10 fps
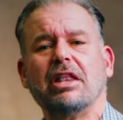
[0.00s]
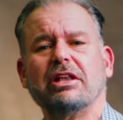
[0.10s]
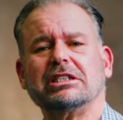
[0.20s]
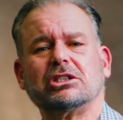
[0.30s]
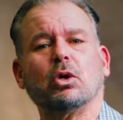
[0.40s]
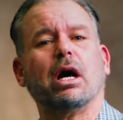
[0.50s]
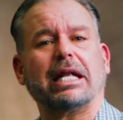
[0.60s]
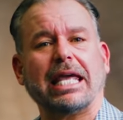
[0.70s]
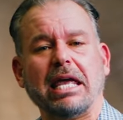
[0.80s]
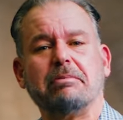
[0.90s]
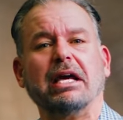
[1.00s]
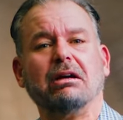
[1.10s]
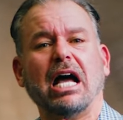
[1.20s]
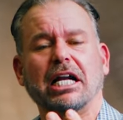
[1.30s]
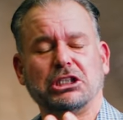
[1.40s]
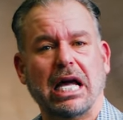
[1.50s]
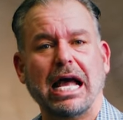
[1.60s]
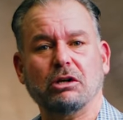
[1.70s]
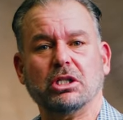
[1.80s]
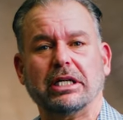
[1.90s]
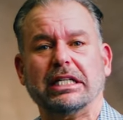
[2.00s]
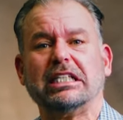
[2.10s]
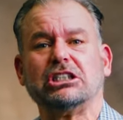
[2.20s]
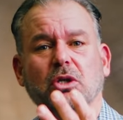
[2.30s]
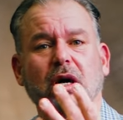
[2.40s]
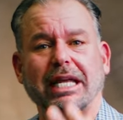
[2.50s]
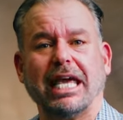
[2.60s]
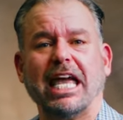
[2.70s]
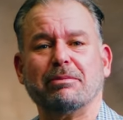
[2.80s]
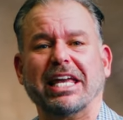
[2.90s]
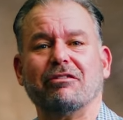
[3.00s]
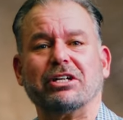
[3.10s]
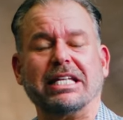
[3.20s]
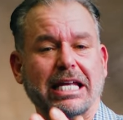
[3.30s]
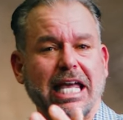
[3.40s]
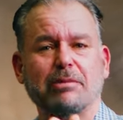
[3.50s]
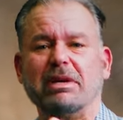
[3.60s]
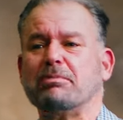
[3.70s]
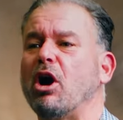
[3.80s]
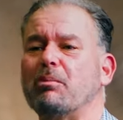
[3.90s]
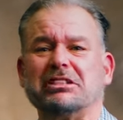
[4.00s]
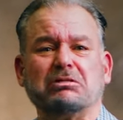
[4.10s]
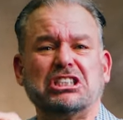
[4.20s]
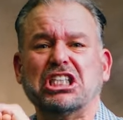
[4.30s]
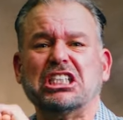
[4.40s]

This dog that gave me a, a childhood, this dog that gave me everything, gave me purpose, was